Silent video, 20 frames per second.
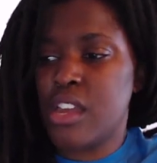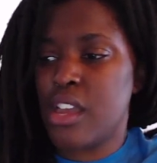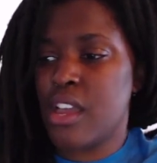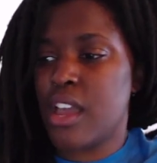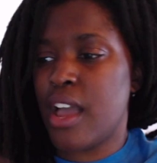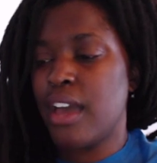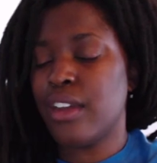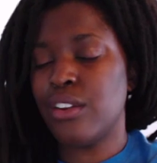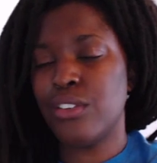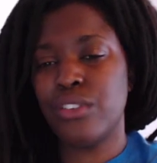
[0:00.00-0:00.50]

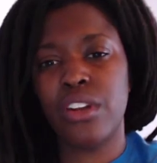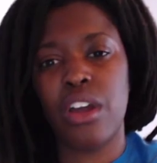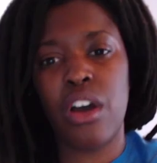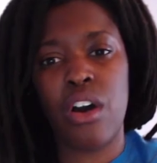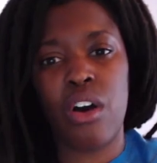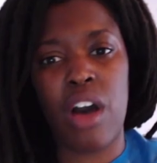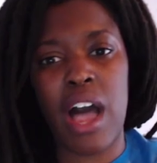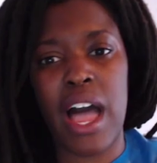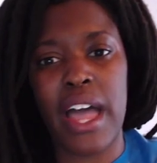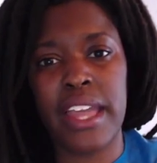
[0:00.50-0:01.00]
I don't
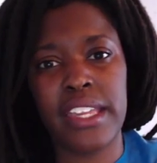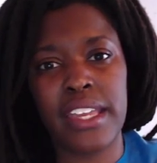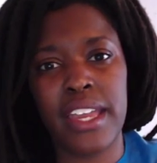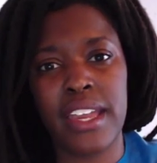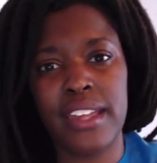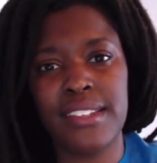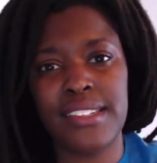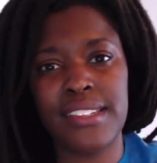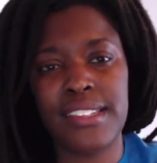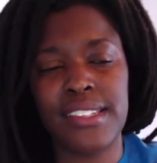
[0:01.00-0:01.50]
know, I
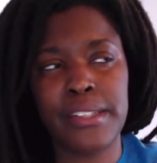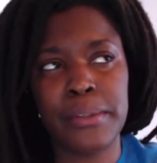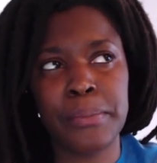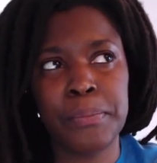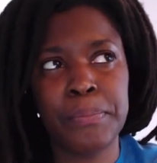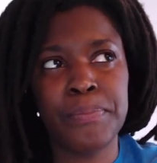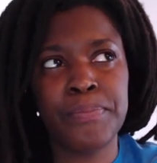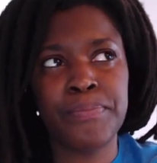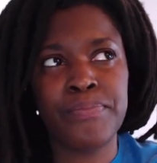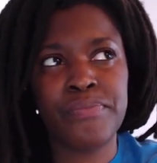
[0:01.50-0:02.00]
guess
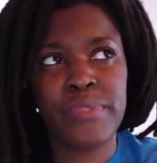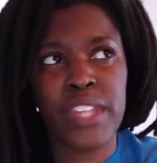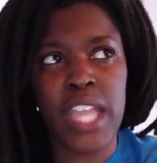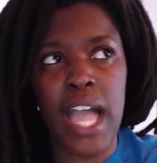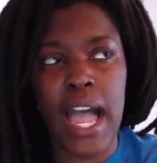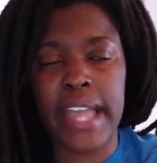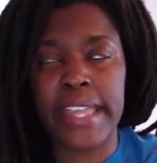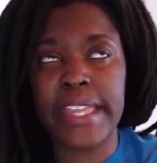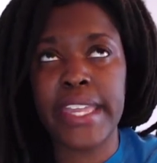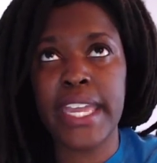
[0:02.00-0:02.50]

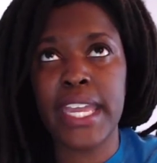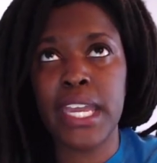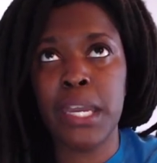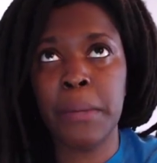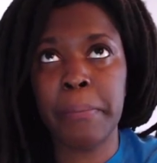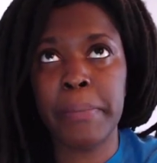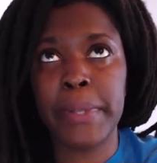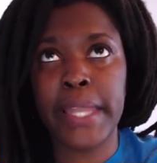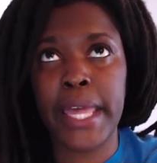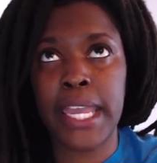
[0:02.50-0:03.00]
I
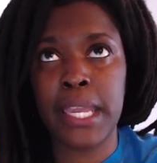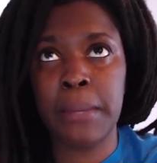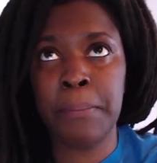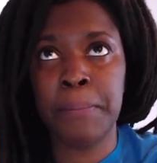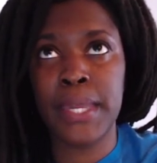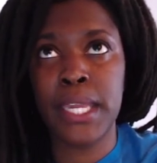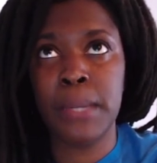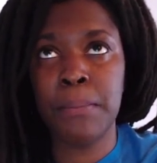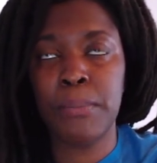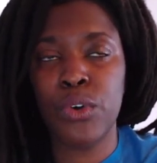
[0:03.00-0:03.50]
can't blame
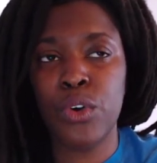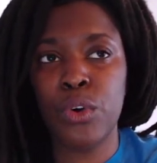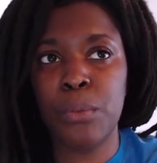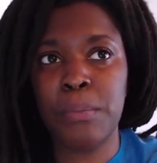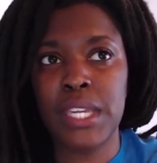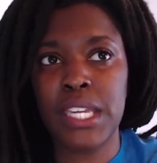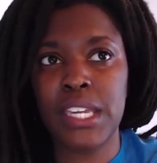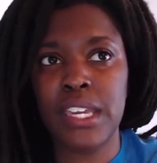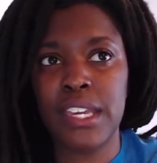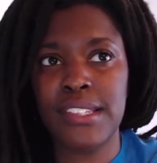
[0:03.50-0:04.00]
people
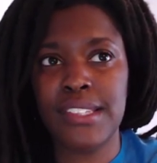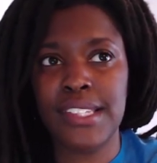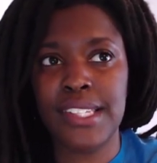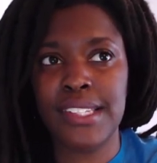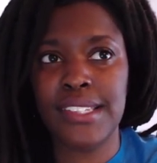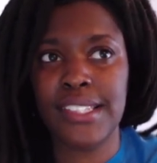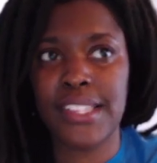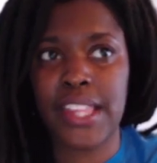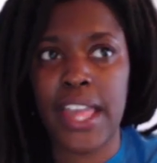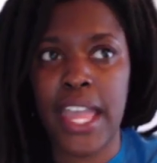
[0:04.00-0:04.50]
because
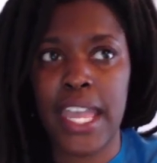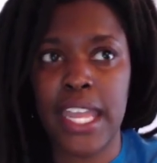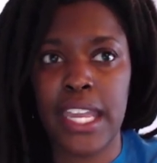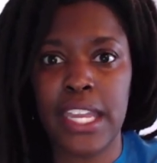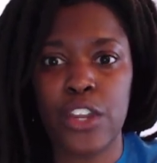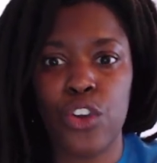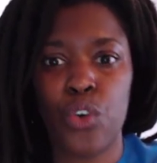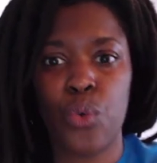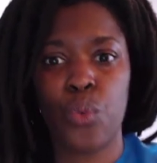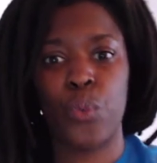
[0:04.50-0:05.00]
it's
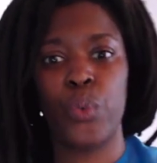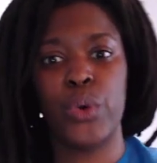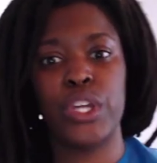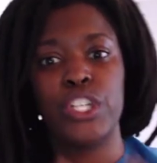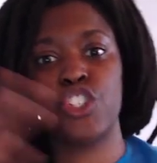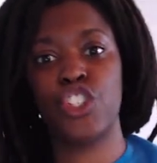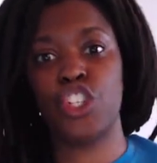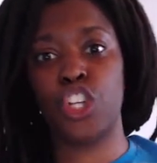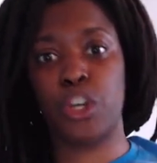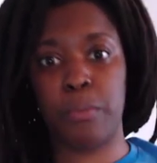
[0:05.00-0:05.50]

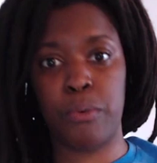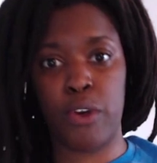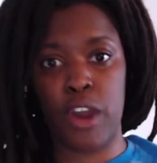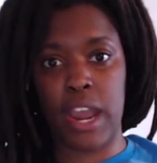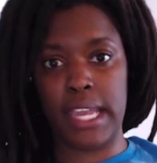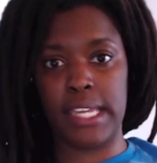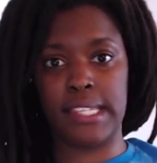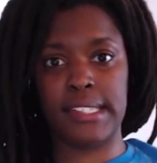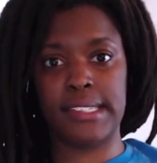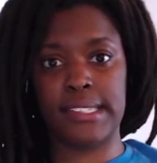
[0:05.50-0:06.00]
what's your
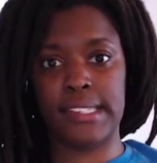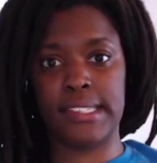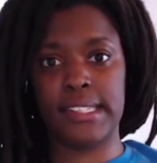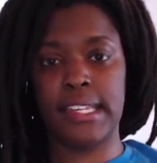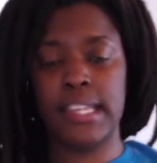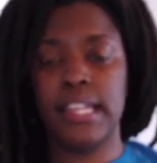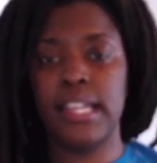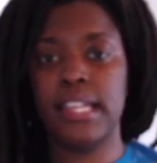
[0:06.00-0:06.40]
price?